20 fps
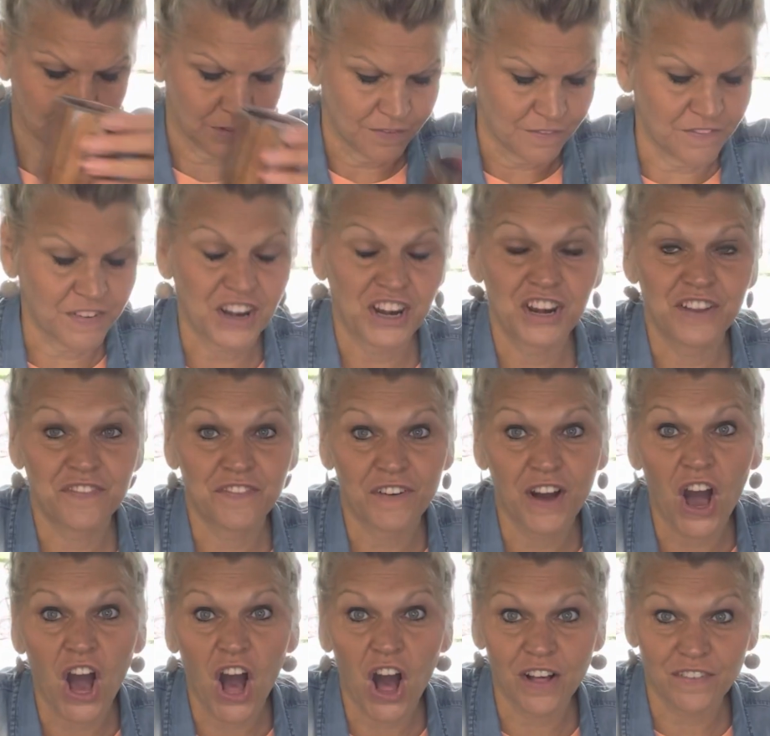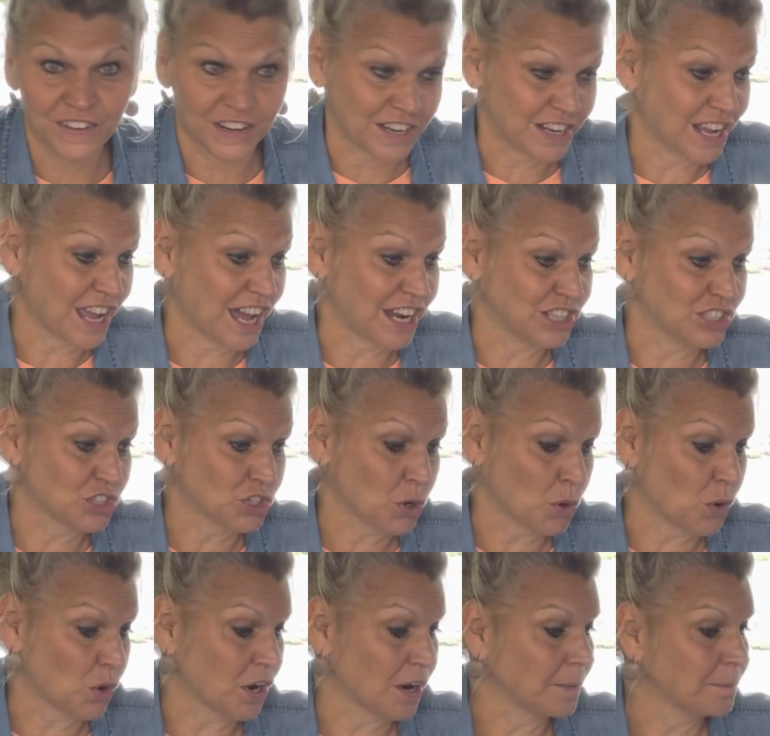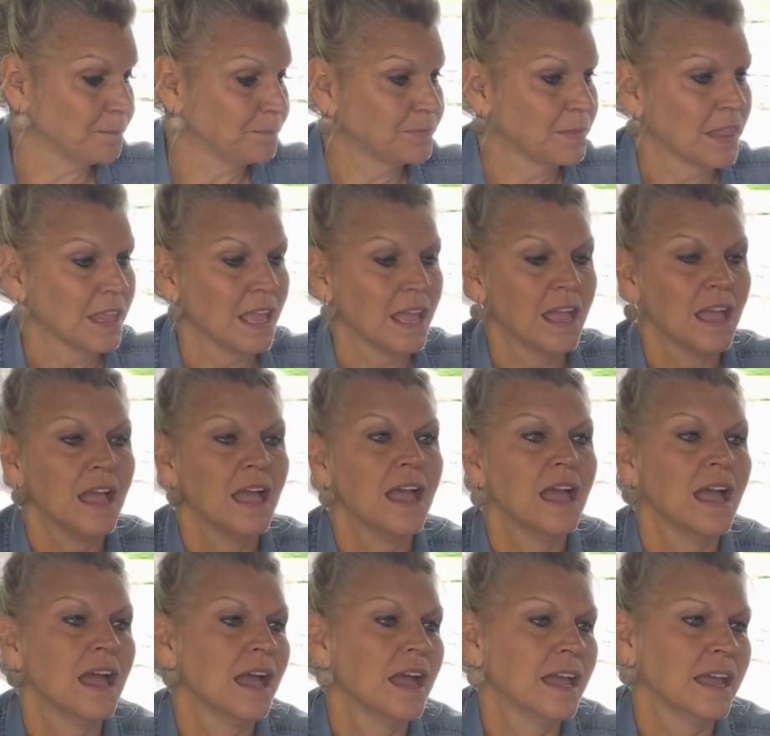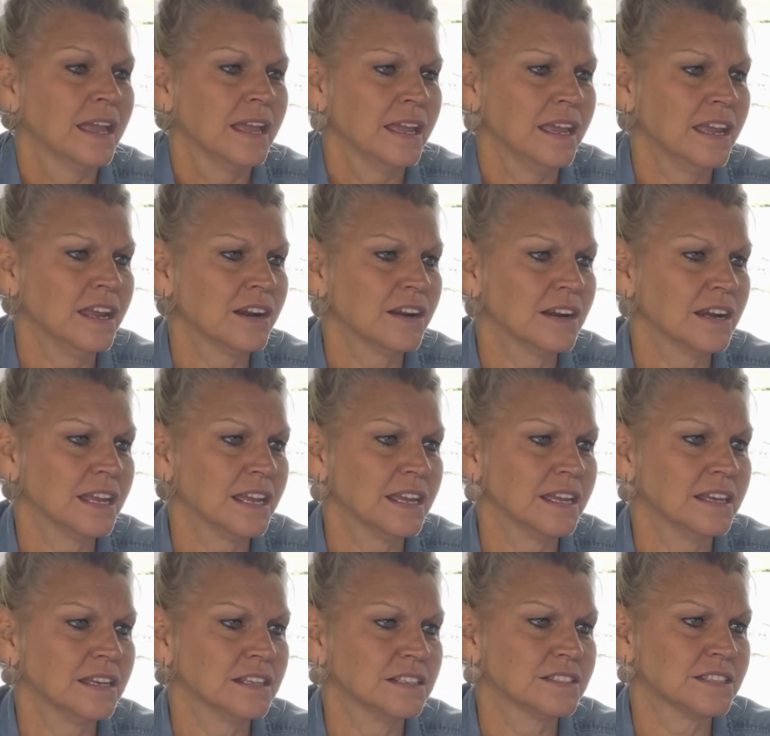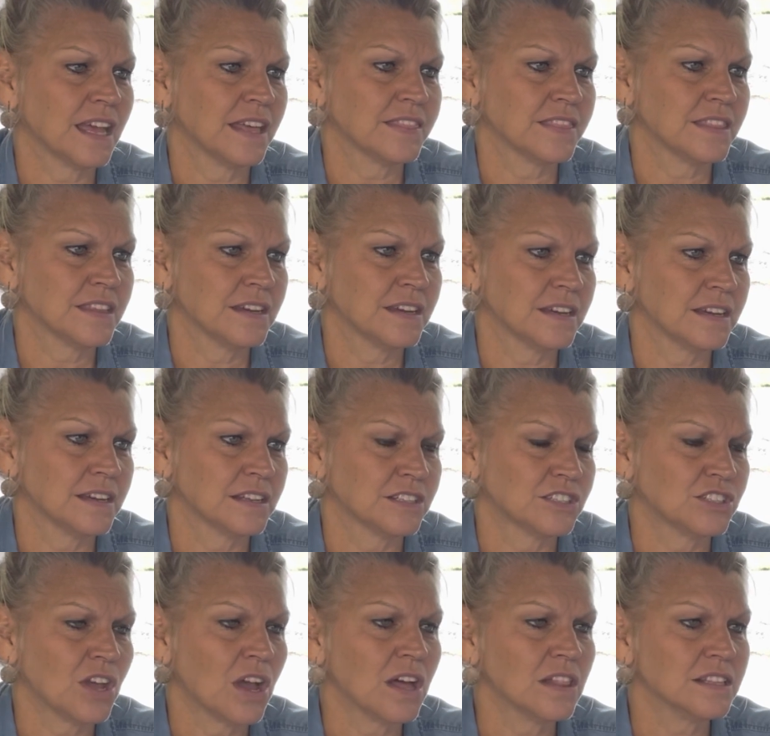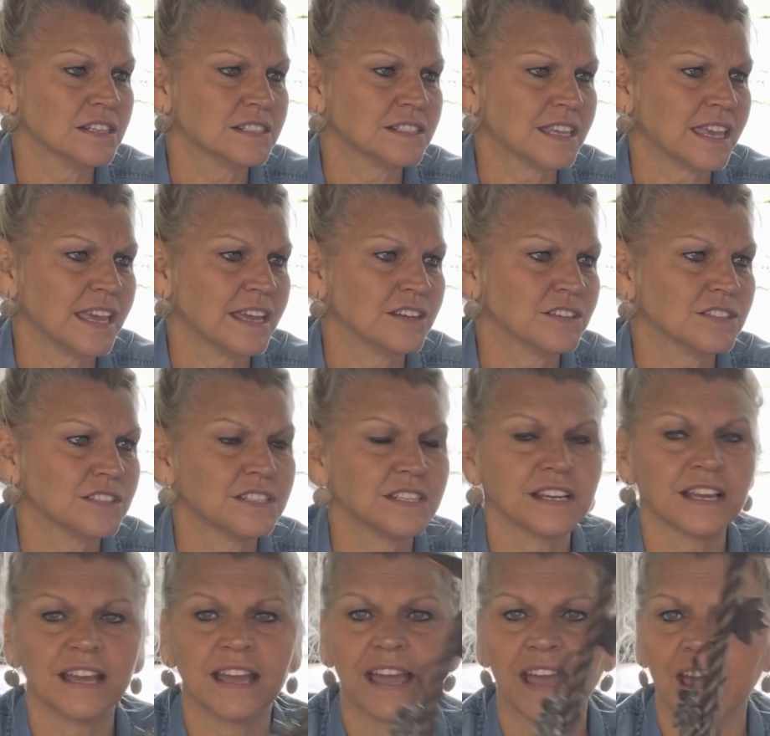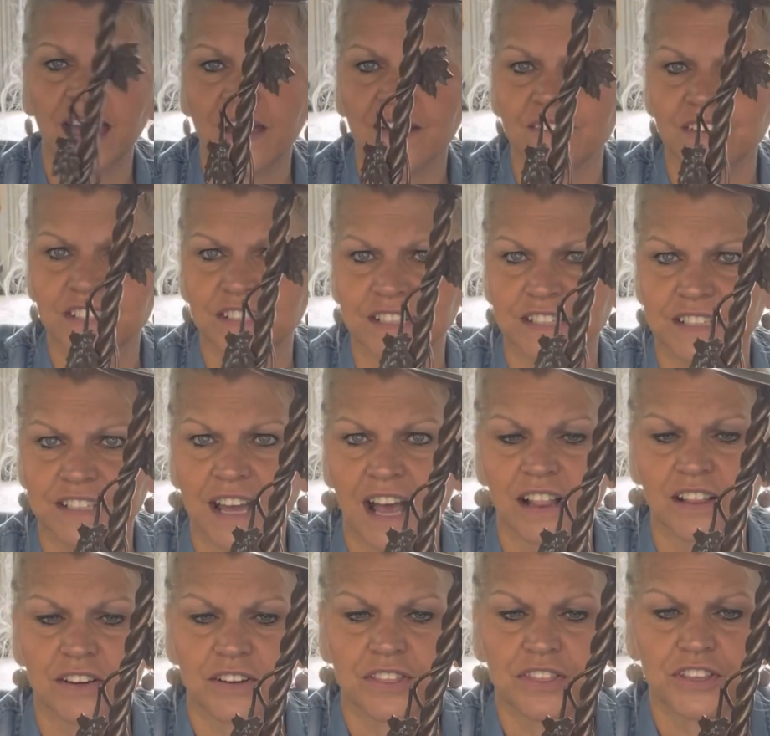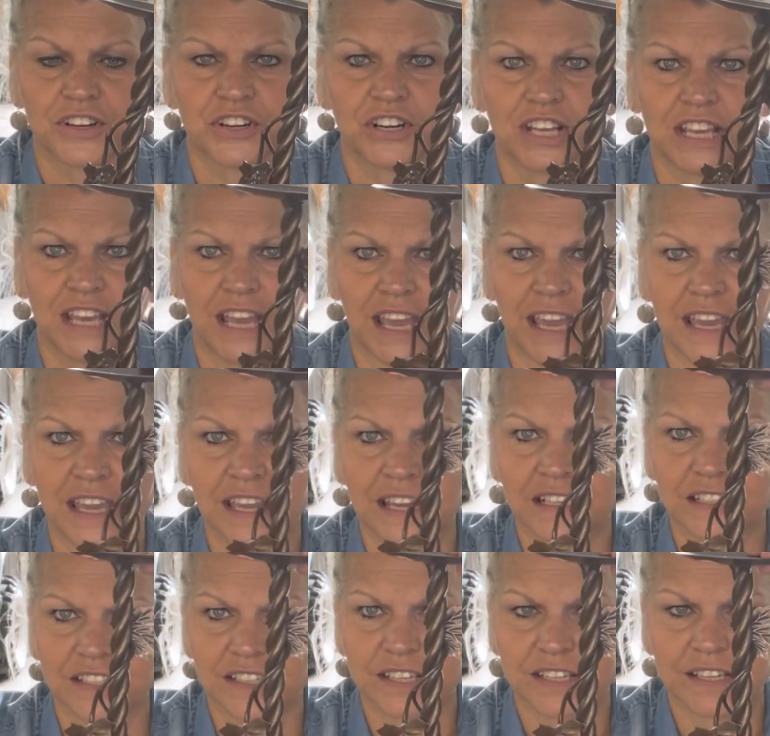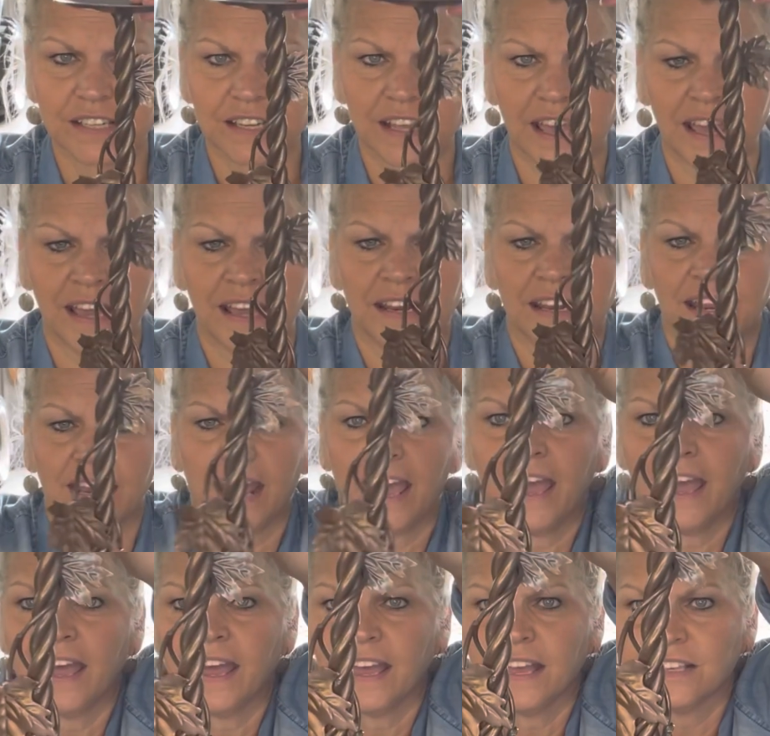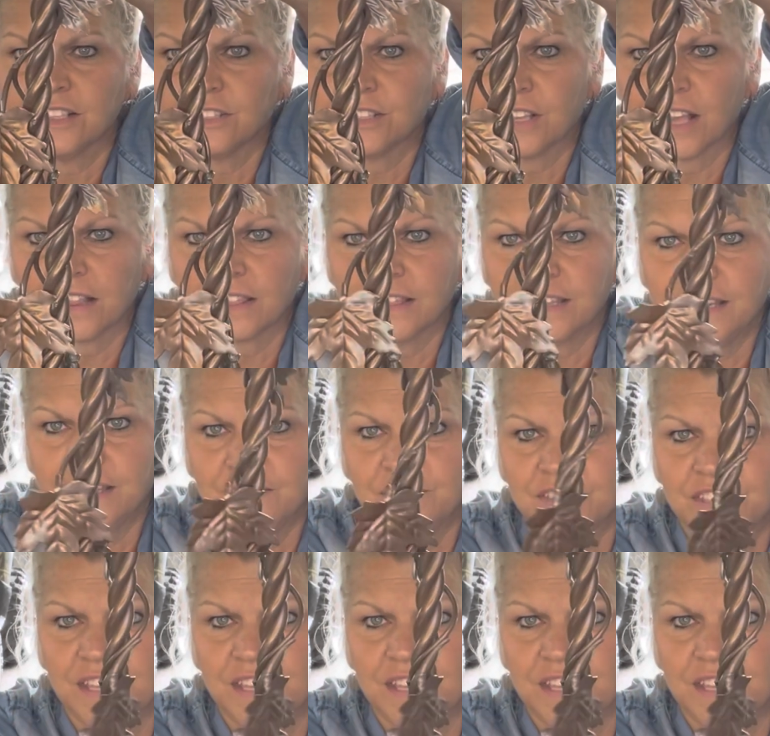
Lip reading: Very fall, very cottagecore. Here is the tallest candlestick I have. It's $1.38 and it has leaves